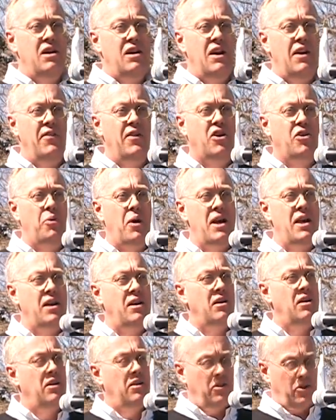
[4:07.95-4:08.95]
in the great
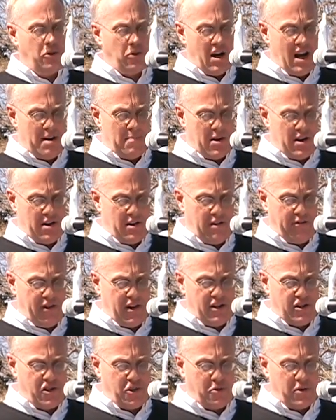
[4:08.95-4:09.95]
drama of
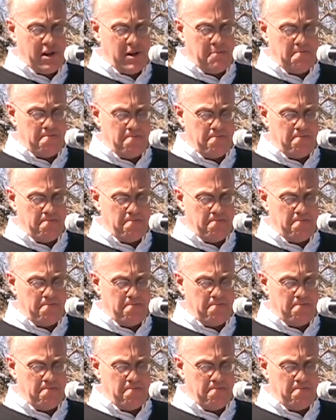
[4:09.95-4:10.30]
history.